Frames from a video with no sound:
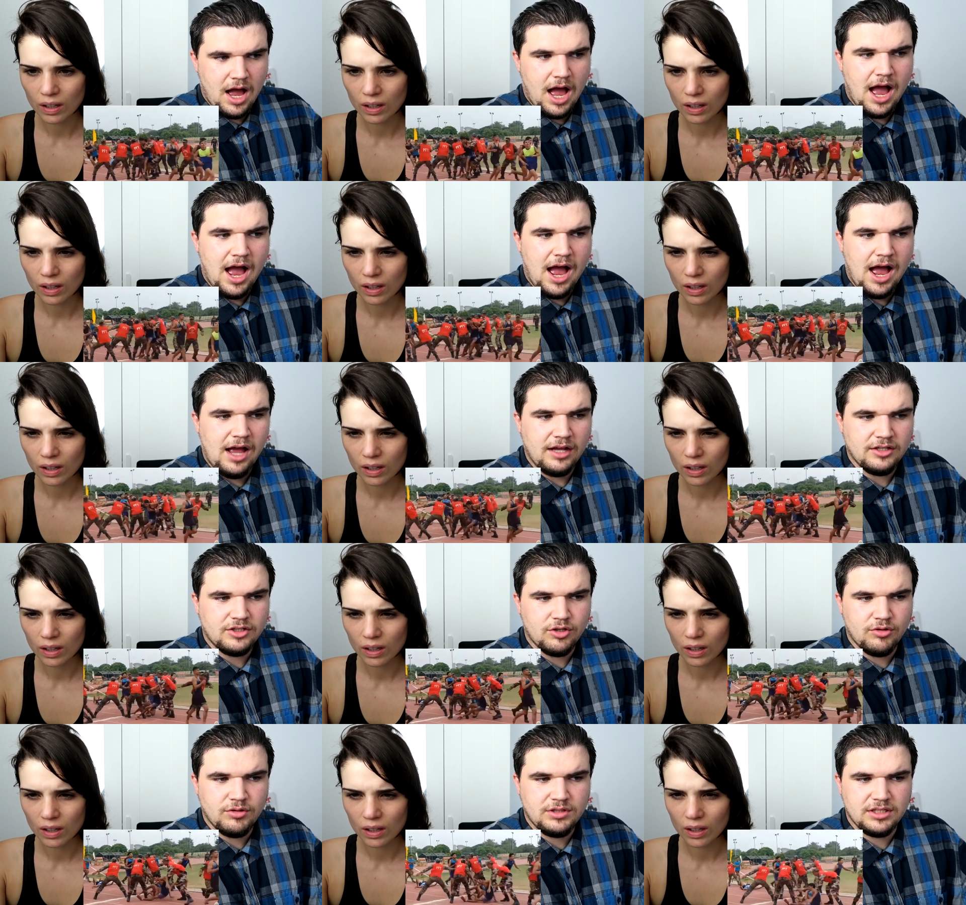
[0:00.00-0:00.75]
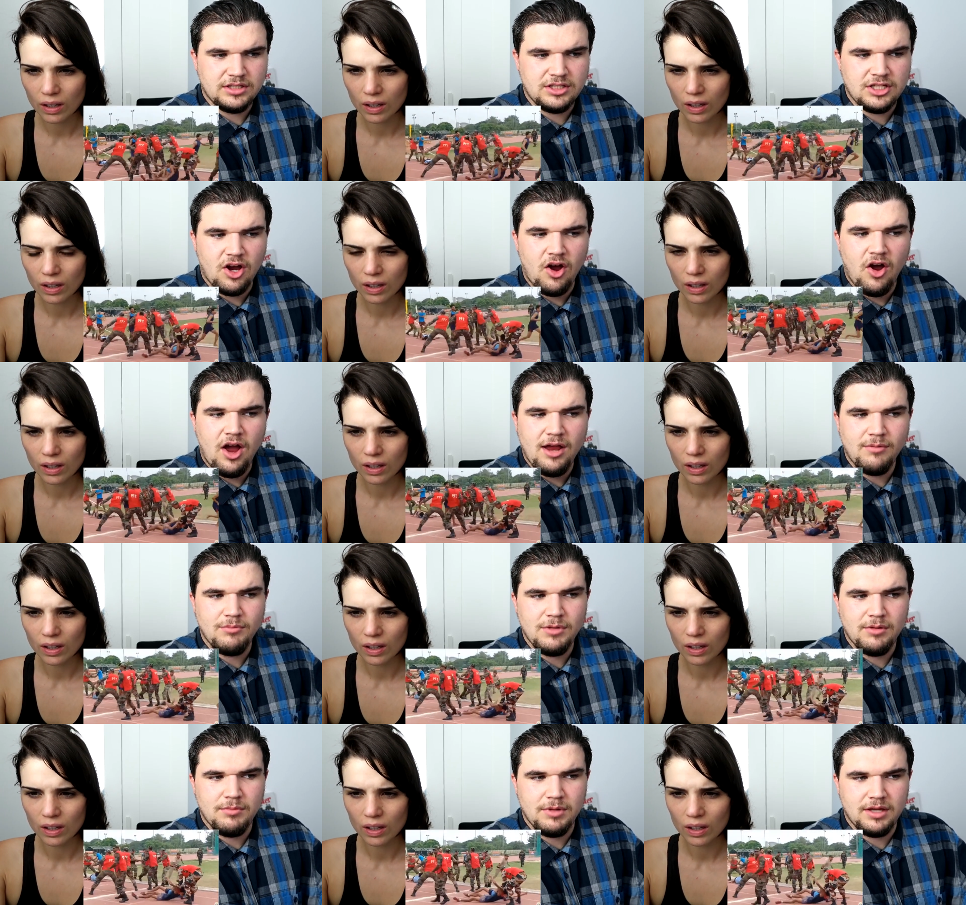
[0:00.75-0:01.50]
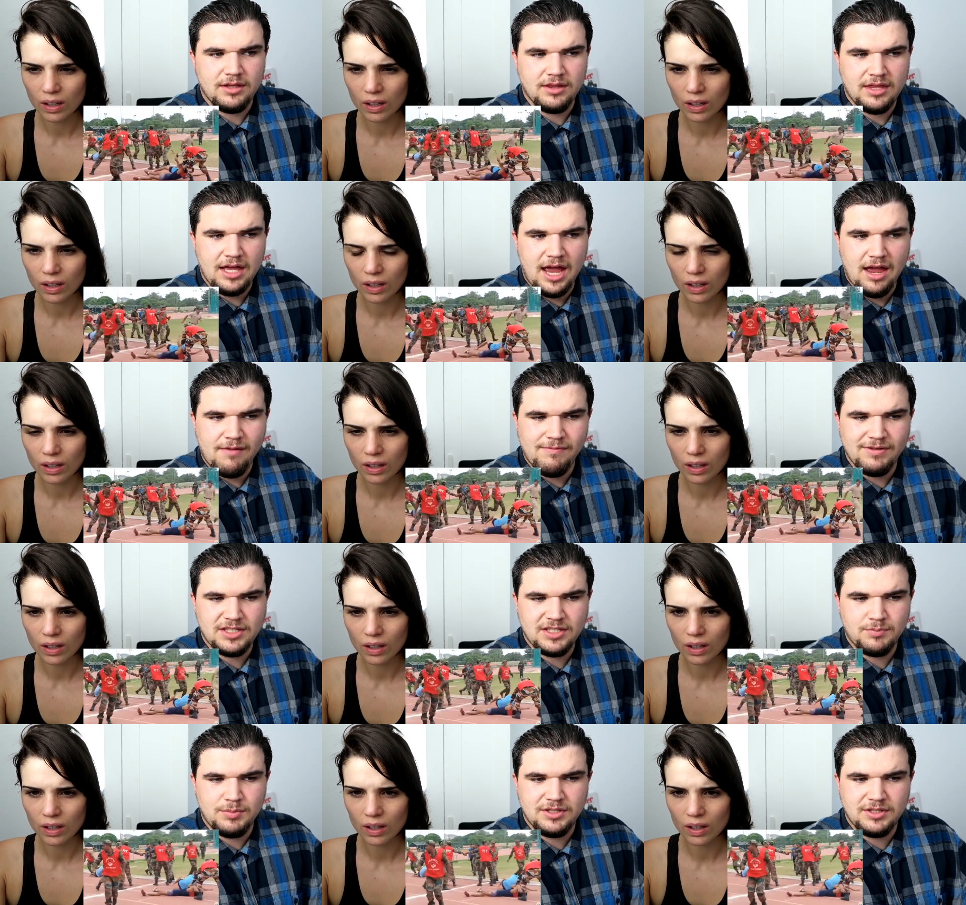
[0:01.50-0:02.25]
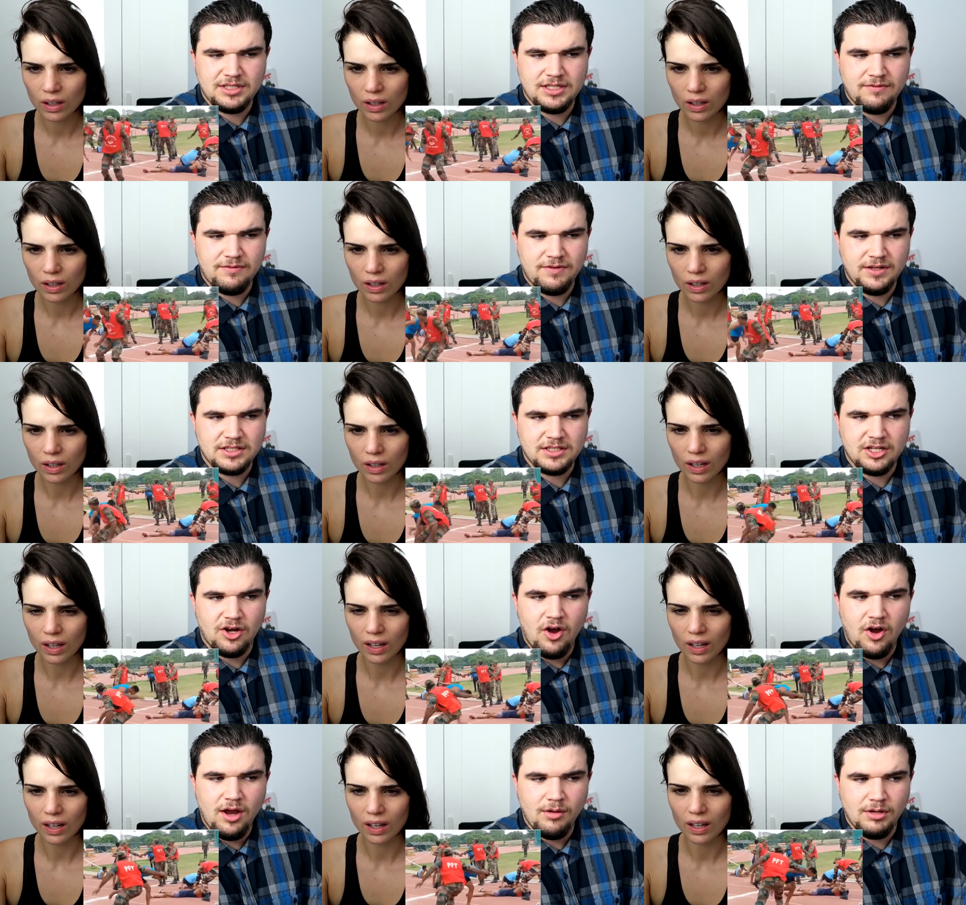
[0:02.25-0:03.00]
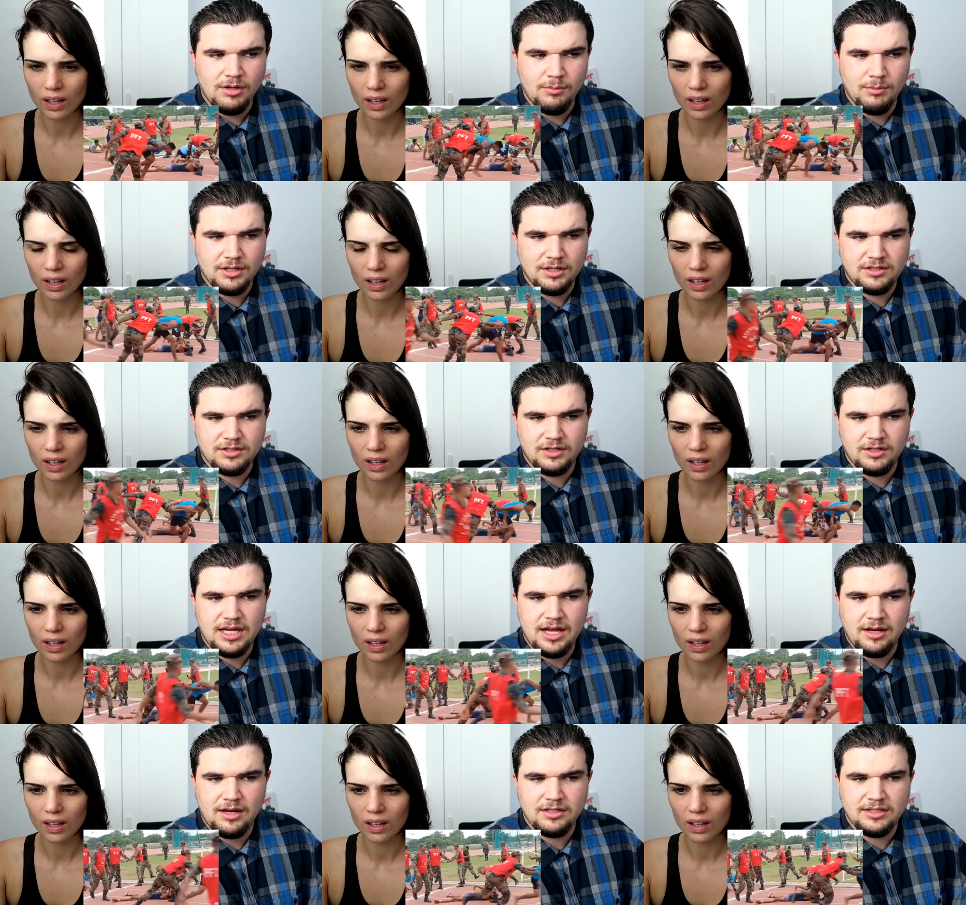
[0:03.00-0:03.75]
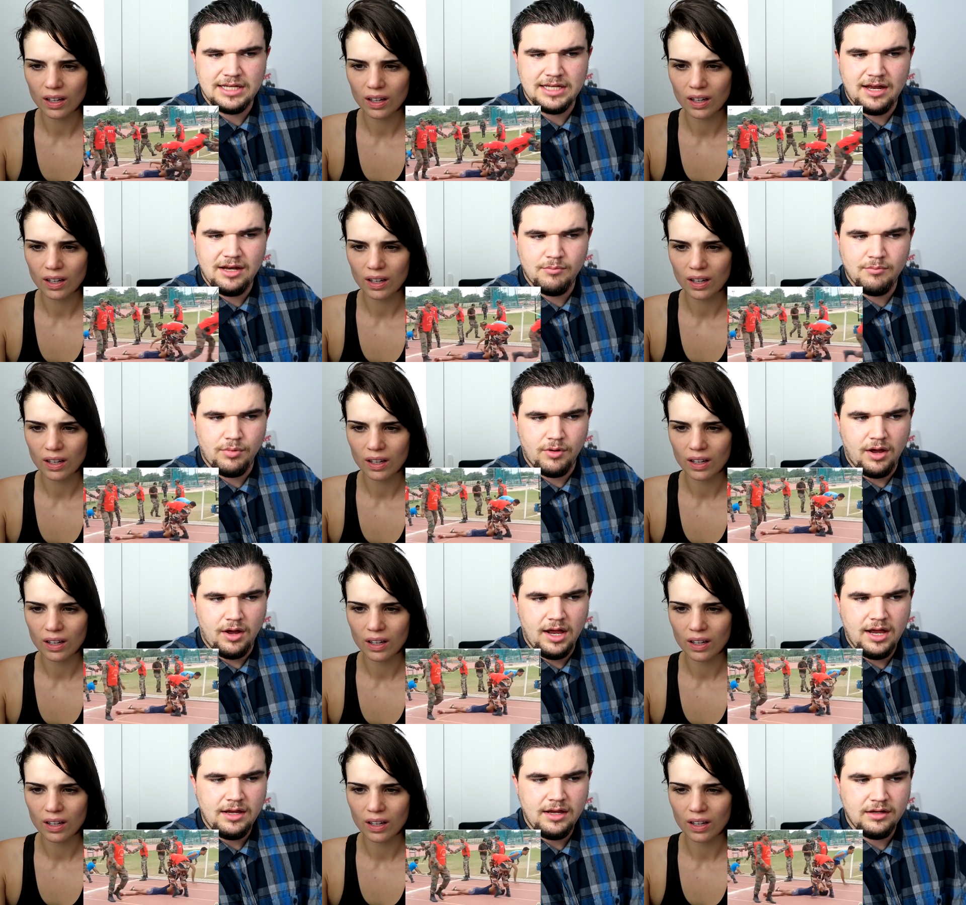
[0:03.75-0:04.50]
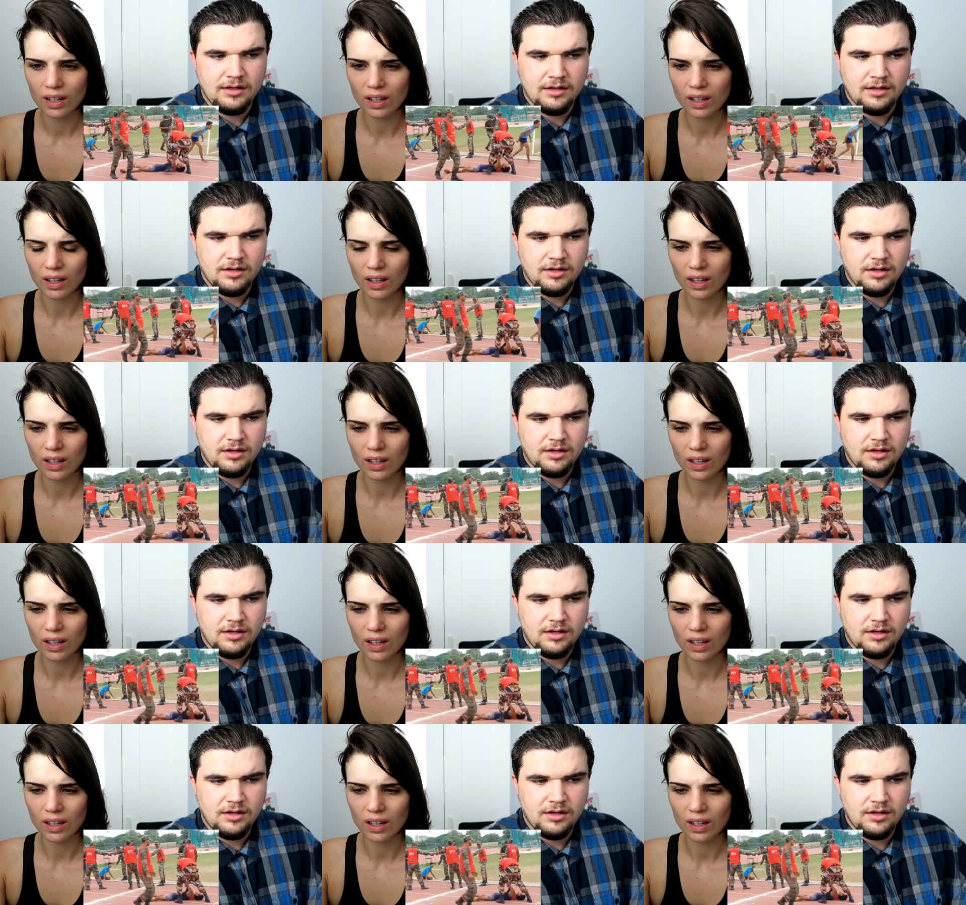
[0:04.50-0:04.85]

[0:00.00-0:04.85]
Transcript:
Speaker 1: Ah, so it's a time limit. They have a specific time limit to get done by.